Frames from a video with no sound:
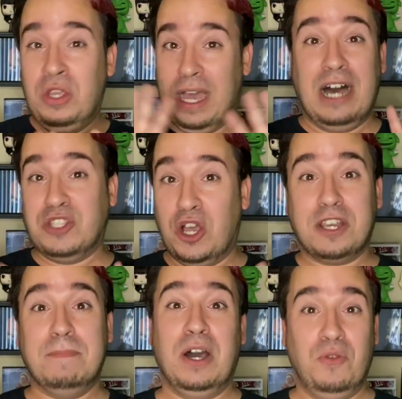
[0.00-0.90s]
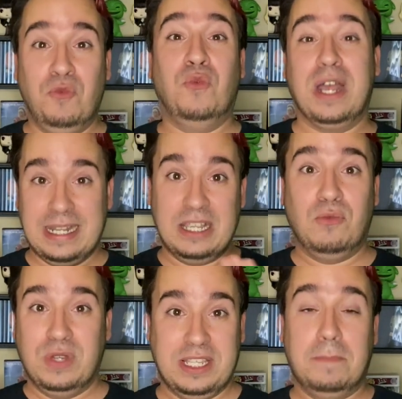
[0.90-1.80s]
I'll talk about what
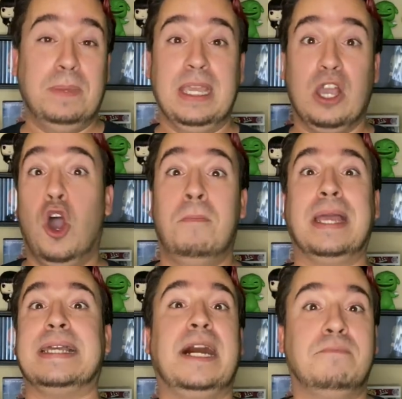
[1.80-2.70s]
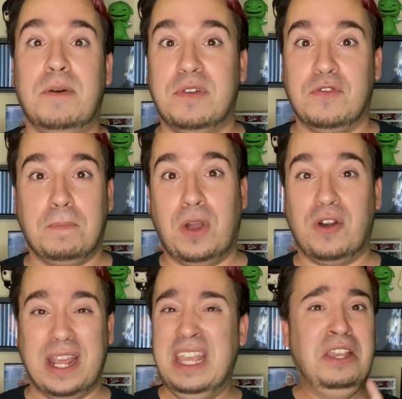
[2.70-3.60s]
was the big oh my god moment of the
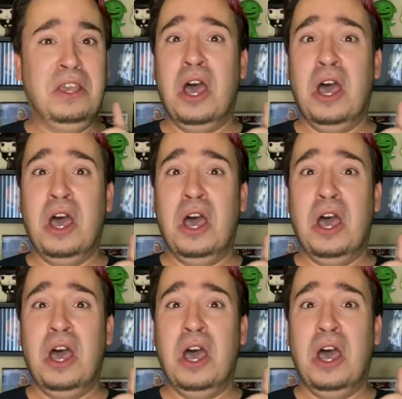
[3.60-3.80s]
party,